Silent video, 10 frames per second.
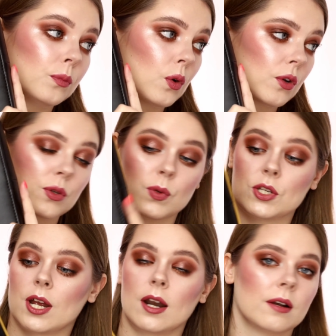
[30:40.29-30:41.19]
books,
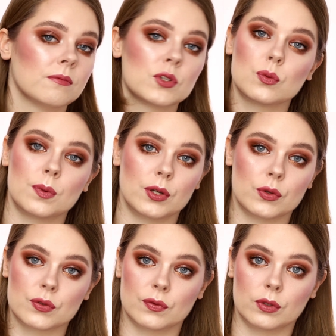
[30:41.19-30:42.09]
which are super
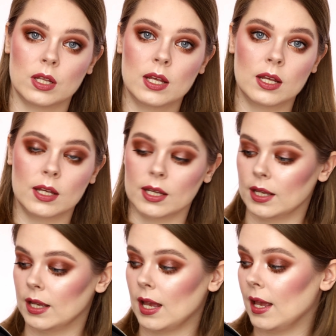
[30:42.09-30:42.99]
useful,
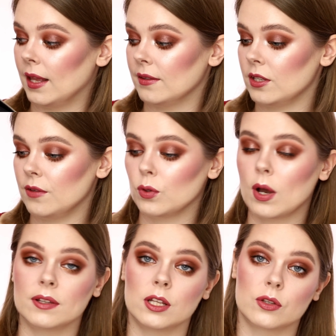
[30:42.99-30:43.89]
and if you
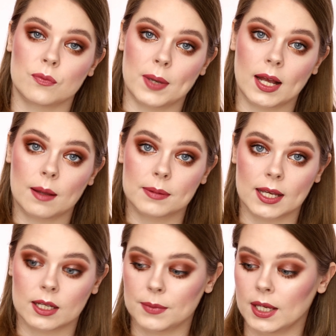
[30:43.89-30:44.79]
have a lot of makeup
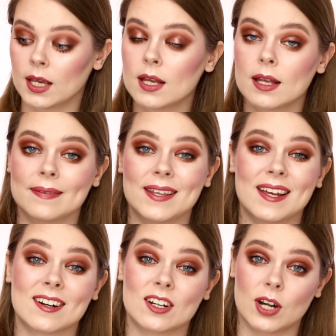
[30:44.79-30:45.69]
like me, they
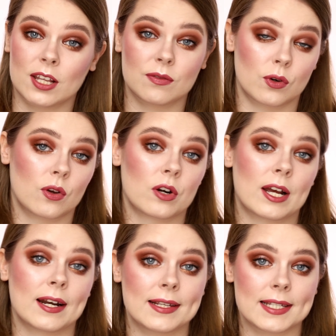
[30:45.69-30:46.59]
are great for
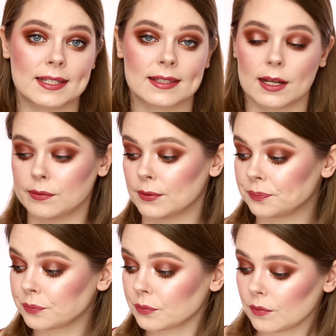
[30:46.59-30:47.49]
organizing stuff.
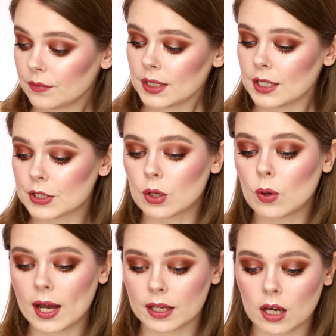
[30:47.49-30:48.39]

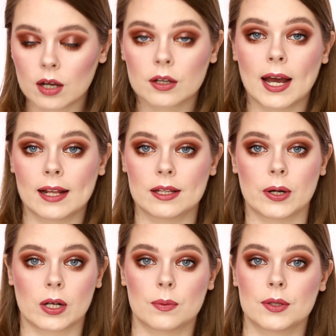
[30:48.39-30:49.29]
So I highly
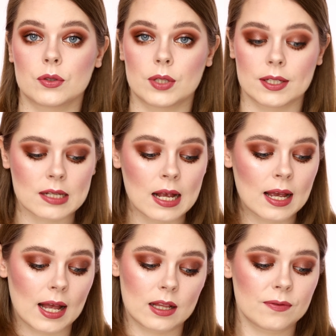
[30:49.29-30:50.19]
recommend you this,
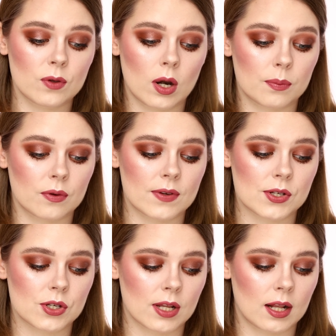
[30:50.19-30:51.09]
and if you are a
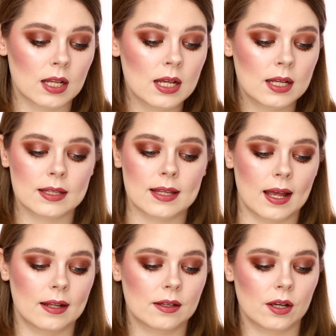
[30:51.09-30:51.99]
professional,
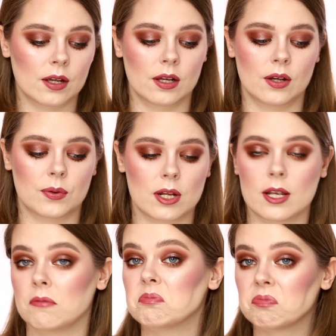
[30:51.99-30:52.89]
then
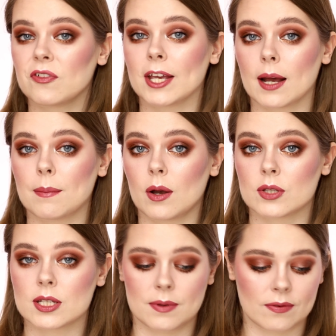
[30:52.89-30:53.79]
really think
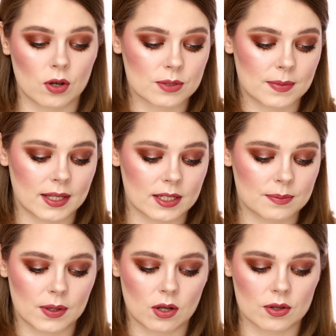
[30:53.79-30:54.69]
about Smith Cosmetics,
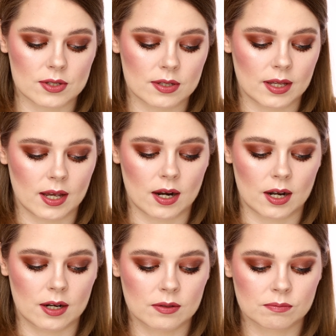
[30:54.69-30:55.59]
because they
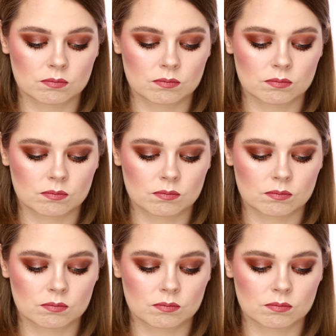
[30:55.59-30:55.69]
are